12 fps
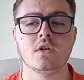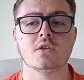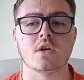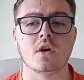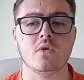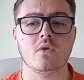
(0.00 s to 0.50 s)

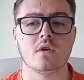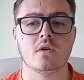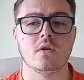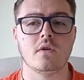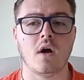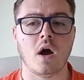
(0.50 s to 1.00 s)
So
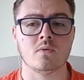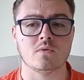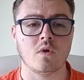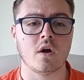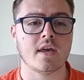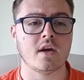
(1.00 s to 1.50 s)
I
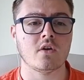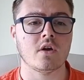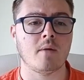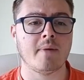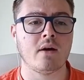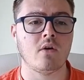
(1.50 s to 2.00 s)
was working
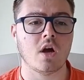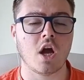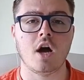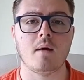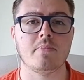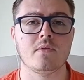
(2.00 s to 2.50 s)
on about a
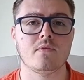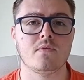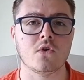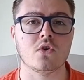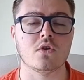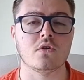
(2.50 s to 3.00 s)
cup
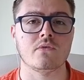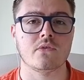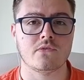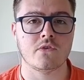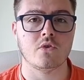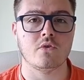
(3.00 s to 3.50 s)
full of
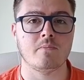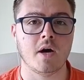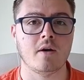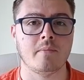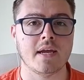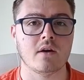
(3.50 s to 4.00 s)
food
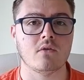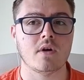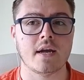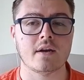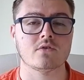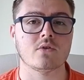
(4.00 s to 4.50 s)
per meal,
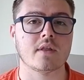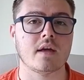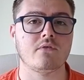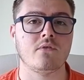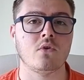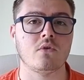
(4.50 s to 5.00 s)
and I was doing
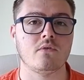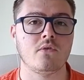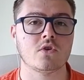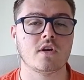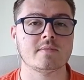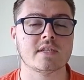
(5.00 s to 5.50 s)
that
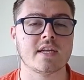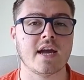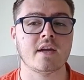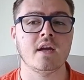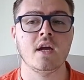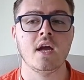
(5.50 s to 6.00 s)
four times a
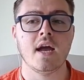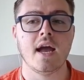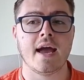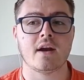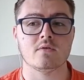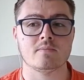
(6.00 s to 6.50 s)
day.
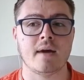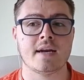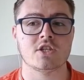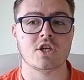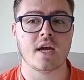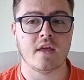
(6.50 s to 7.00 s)
And I was
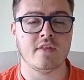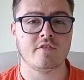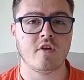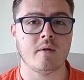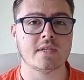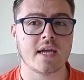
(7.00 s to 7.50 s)
managing at
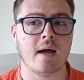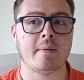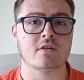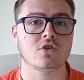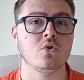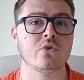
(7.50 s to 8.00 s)
this time to get
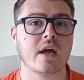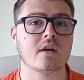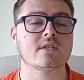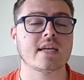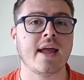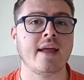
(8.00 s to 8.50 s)
about
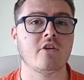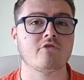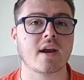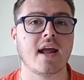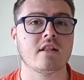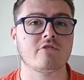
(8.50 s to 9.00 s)

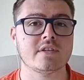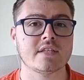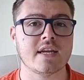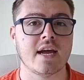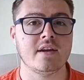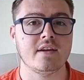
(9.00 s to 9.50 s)
2,800
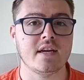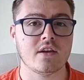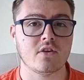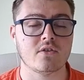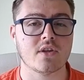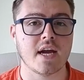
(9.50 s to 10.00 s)
calories a day
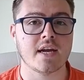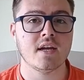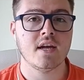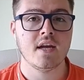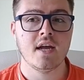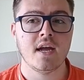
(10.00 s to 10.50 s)
in a good day.
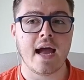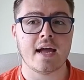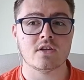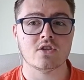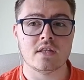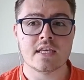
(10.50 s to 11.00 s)

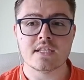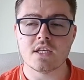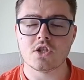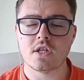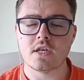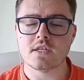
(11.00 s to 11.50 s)
And this
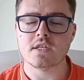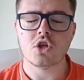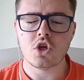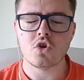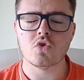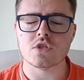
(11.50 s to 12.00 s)
is
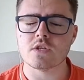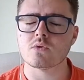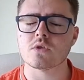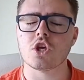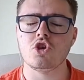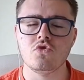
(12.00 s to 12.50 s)
huge. This
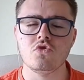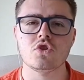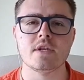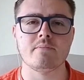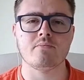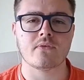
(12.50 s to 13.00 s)
was
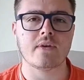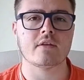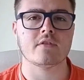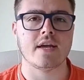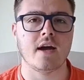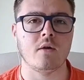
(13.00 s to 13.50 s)
hugely profoundly